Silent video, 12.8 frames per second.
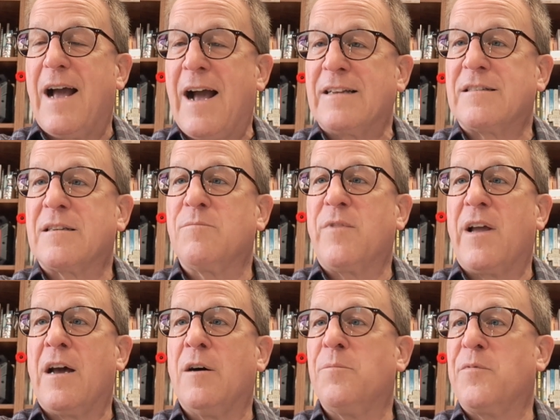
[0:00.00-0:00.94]
Ask him to
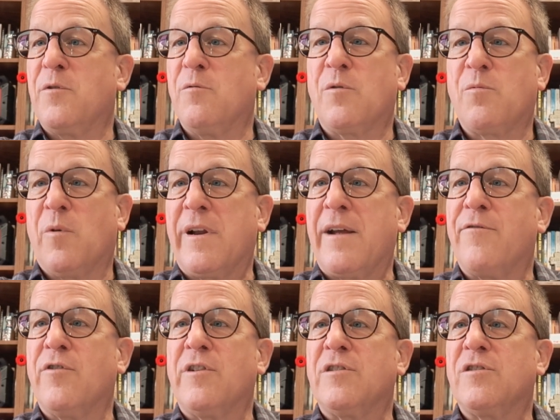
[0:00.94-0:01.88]
help you with
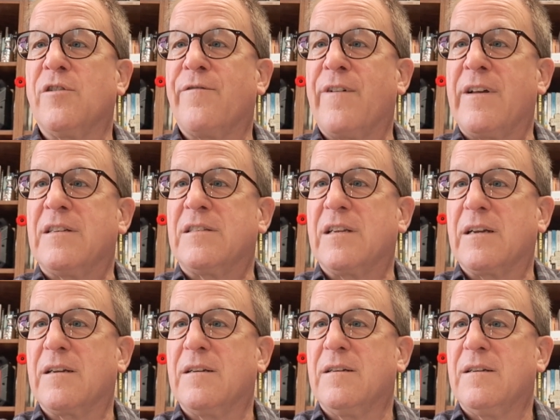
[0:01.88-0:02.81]
whatever it is you're facing.